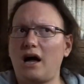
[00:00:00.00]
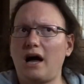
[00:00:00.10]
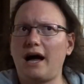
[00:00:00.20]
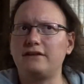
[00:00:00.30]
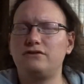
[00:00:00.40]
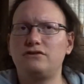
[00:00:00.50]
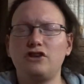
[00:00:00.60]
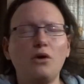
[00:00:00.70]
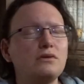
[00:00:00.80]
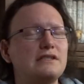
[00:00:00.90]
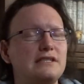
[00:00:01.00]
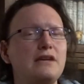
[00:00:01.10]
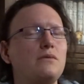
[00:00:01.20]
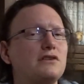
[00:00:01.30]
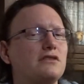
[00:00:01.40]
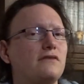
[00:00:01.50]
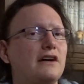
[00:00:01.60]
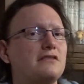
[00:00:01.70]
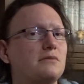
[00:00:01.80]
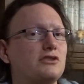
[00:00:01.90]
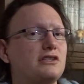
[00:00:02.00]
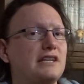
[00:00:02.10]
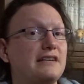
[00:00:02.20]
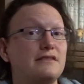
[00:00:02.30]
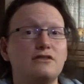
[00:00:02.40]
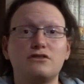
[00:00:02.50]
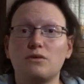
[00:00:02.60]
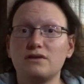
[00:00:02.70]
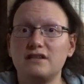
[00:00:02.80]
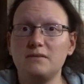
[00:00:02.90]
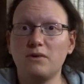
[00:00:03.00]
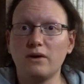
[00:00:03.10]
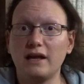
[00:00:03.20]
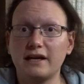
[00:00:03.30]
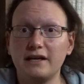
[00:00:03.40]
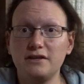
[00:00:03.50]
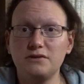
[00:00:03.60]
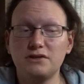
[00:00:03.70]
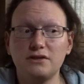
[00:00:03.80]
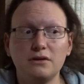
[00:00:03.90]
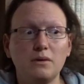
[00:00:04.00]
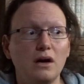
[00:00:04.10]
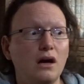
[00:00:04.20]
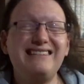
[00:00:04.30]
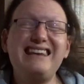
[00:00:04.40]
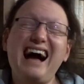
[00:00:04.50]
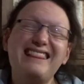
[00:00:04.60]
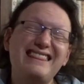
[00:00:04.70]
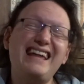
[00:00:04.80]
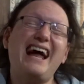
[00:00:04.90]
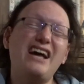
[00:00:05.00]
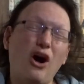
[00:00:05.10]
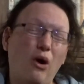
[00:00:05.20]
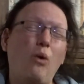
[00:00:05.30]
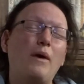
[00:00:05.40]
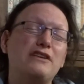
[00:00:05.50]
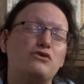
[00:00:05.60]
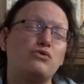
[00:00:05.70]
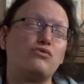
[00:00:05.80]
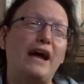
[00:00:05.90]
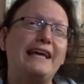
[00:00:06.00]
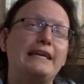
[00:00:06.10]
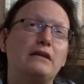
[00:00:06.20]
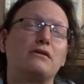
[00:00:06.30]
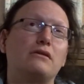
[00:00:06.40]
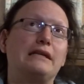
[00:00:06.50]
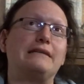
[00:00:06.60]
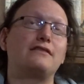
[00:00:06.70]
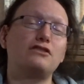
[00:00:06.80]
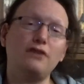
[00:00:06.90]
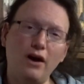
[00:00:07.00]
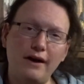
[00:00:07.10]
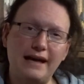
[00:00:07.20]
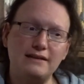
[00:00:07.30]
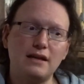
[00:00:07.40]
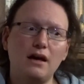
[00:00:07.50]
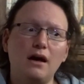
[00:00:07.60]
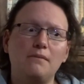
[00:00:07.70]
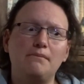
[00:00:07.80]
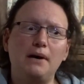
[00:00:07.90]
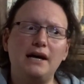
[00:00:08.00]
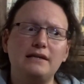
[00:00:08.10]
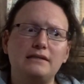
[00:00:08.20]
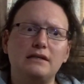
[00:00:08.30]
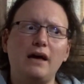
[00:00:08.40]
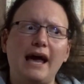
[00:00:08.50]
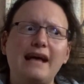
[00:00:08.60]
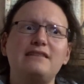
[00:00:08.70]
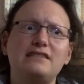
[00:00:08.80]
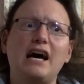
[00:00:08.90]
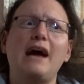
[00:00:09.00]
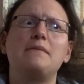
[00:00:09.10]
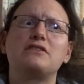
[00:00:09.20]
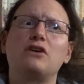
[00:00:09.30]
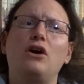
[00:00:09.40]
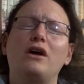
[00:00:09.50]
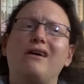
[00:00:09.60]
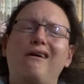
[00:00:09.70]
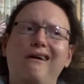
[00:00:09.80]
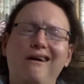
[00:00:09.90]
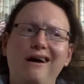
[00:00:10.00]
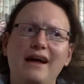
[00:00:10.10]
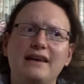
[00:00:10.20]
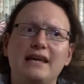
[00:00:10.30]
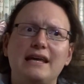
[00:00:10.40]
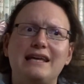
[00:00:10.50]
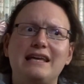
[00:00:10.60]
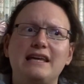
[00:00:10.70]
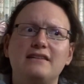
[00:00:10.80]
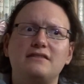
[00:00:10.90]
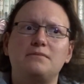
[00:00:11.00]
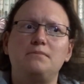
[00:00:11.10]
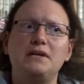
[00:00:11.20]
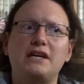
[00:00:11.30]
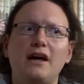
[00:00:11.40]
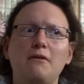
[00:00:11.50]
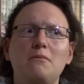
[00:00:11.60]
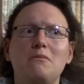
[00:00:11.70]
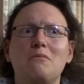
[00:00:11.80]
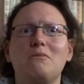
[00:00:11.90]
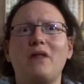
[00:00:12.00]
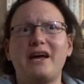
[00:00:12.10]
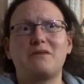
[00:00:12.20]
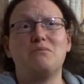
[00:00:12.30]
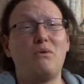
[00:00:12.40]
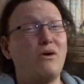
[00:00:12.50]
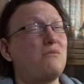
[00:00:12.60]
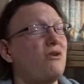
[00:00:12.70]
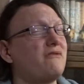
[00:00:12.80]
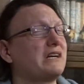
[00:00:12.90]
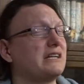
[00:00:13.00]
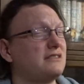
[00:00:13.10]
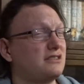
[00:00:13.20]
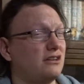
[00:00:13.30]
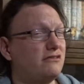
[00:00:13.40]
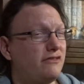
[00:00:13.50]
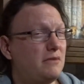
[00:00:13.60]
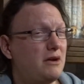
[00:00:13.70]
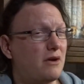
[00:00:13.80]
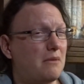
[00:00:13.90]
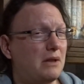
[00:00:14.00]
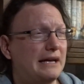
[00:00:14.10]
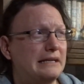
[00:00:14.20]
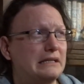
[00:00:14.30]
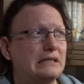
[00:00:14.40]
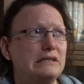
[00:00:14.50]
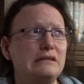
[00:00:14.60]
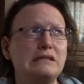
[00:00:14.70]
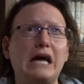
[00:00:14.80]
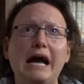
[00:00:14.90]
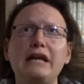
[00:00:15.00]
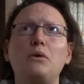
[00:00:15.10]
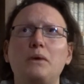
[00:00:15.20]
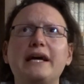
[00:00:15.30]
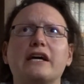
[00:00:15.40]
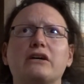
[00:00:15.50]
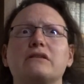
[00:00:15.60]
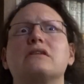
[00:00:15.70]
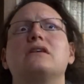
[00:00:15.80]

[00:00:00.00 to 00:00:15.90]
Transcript: I don't see Wizard of Oz merchandise in stores anymore like I used to. Not that I always regularly saw it, but as time has gone on, it's become like more and more of a concern for me, where I'm like, this is kind of weird